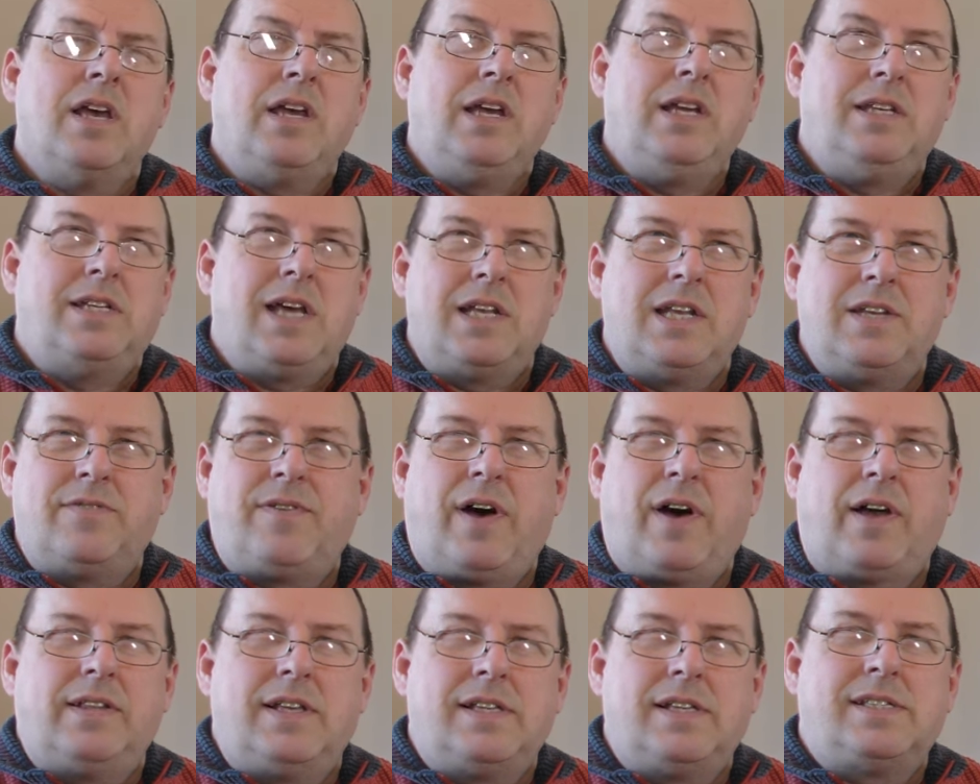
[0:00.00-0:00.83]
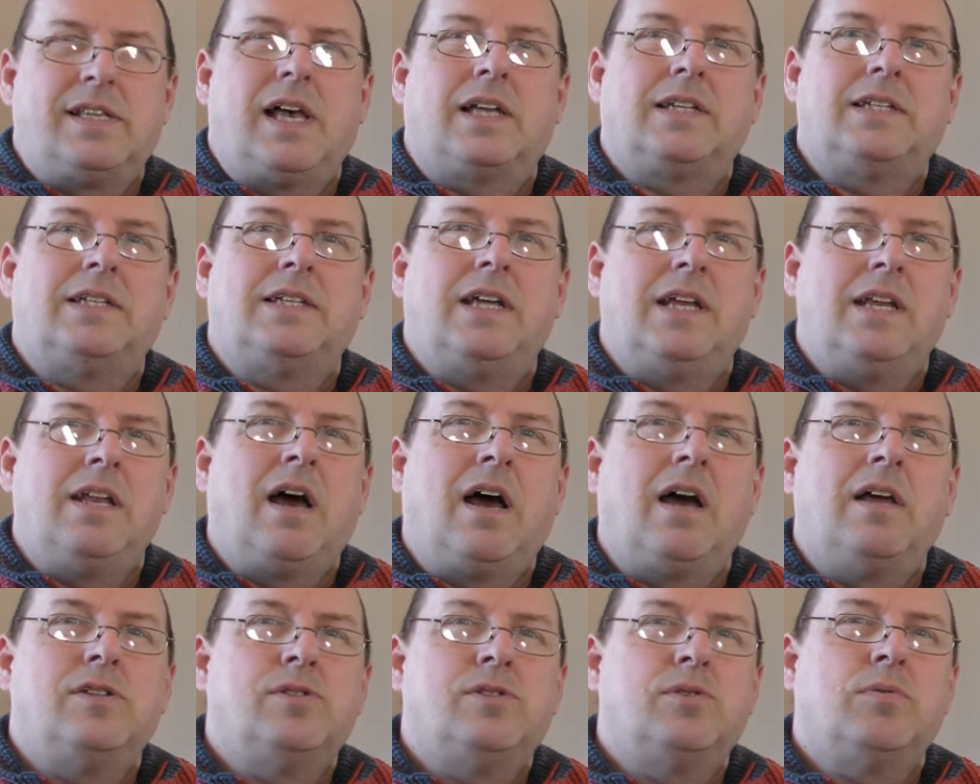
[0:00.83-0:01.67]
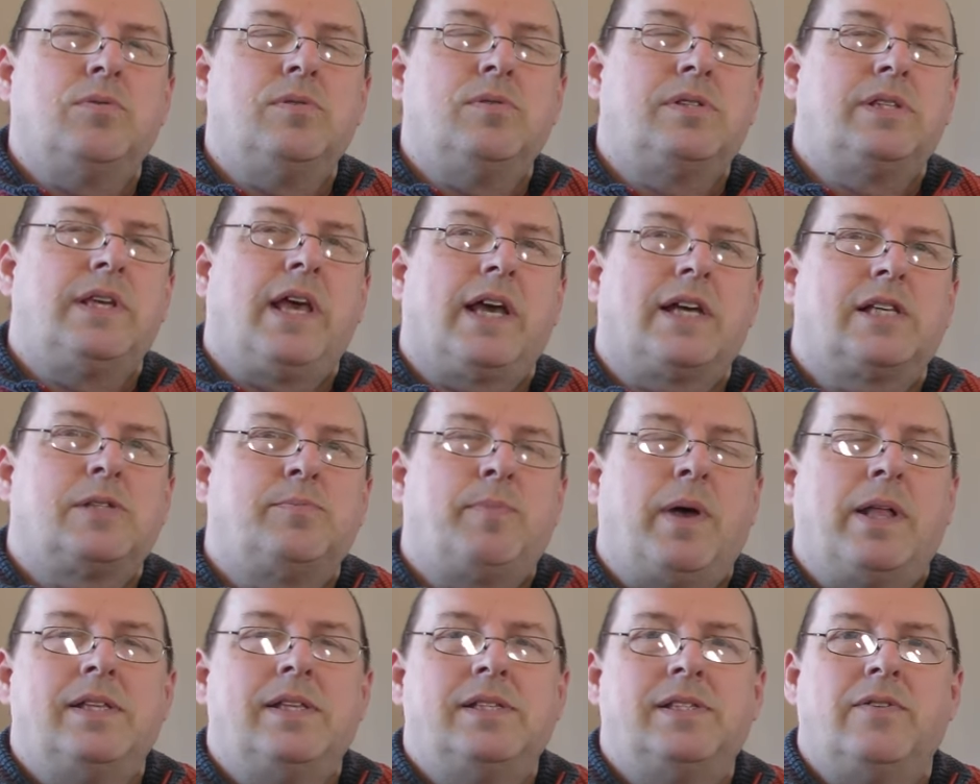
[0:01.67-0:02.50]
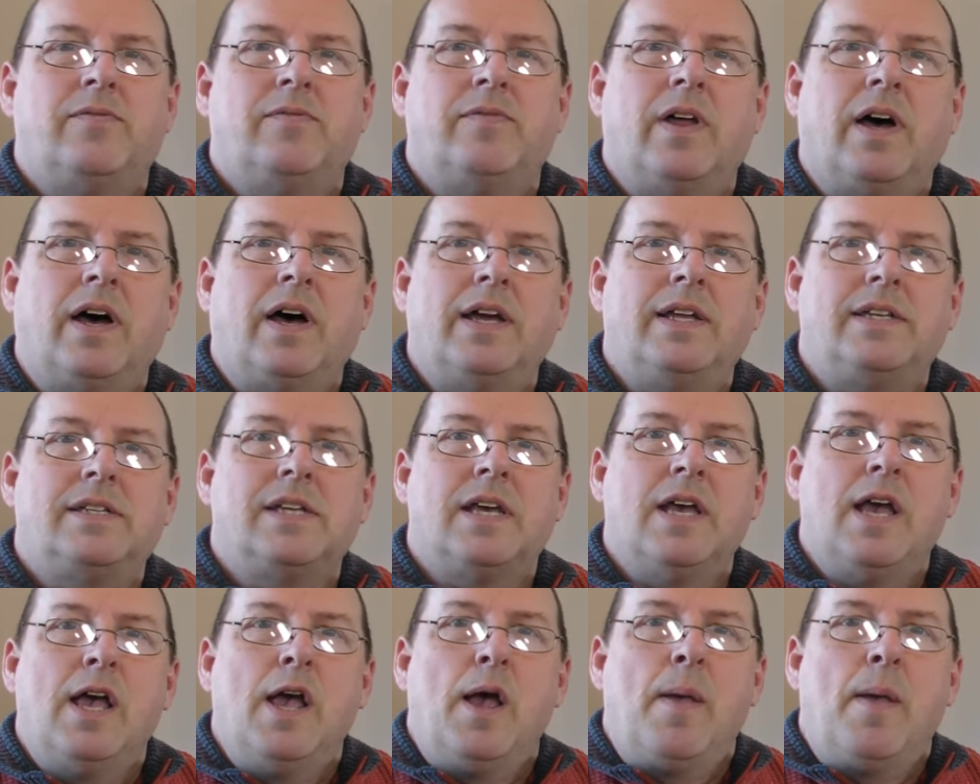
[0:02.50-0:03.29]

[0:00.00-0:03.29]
You tend to find that Saturday night's always the expensive night.